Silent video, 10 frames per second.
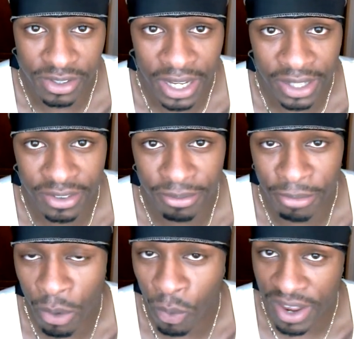Not
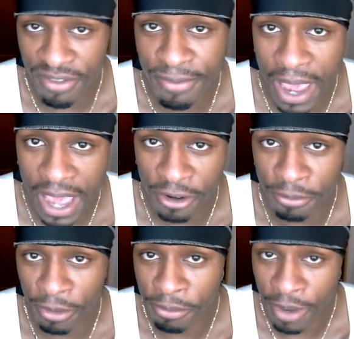my wave
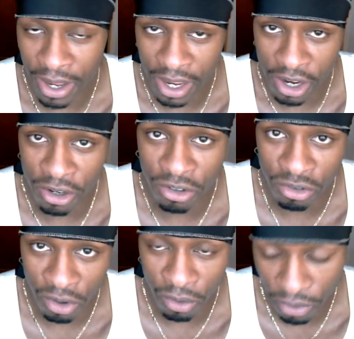pattern, but my hair
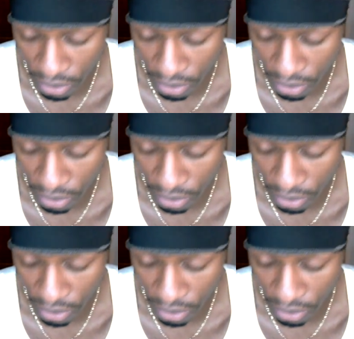growth,